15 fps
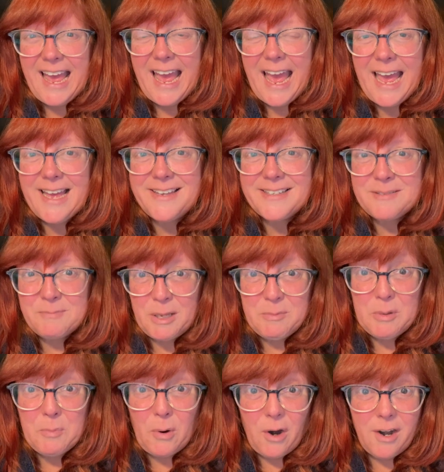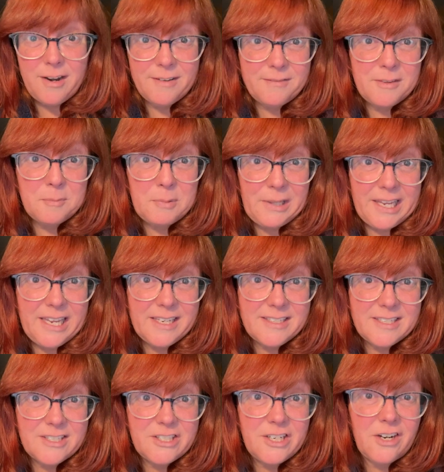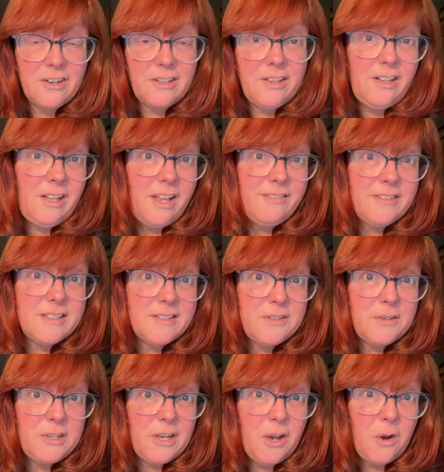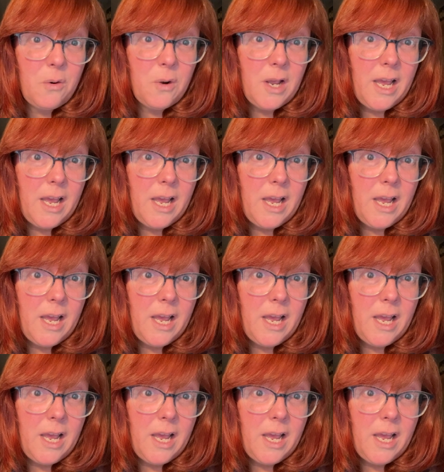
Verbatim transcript: as maybe part of the plan to share a little of the studio